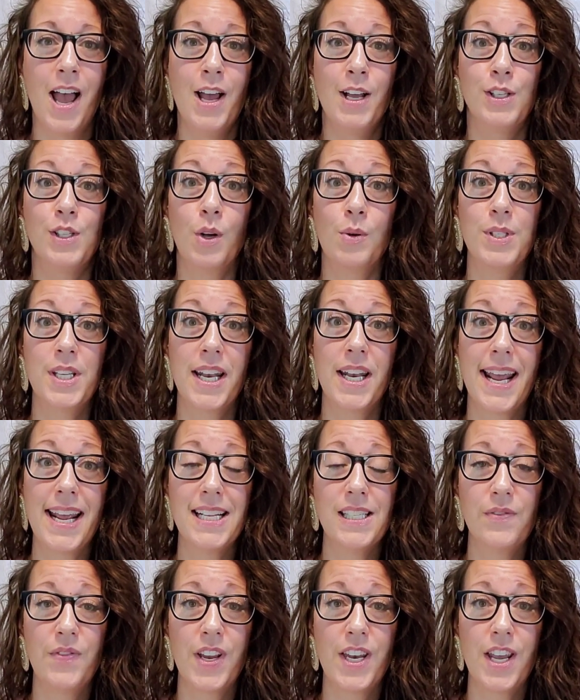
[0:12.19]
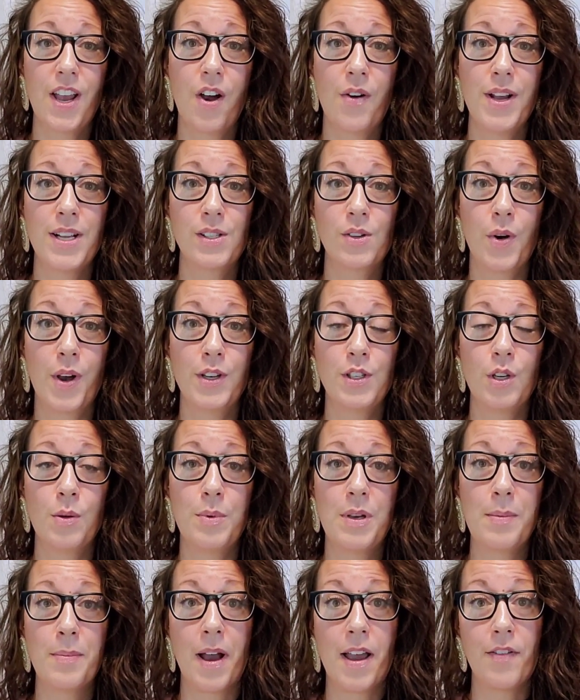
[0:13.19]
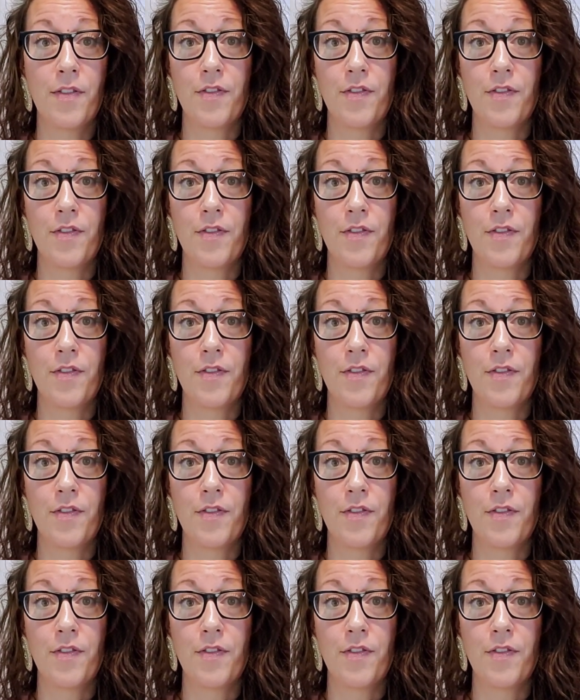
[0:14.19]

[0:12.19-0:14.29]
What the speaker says: So today's video is going to be my